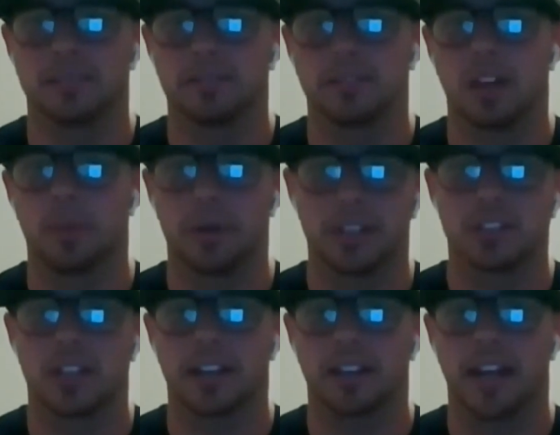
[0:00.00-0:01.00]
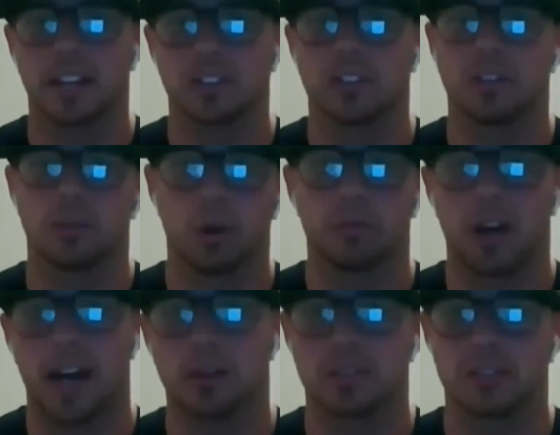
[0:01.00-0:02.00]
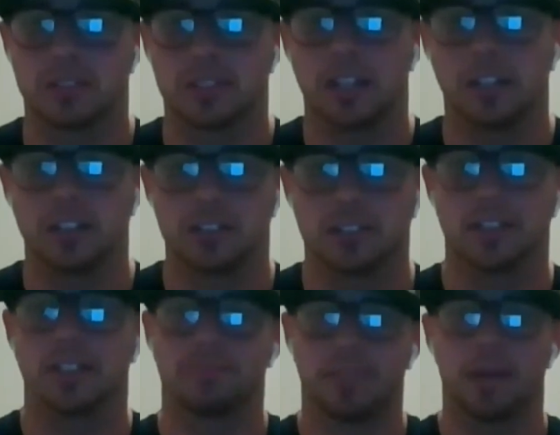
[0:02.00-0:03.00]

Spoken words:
a pitch that I could actually throw for outs instead of just a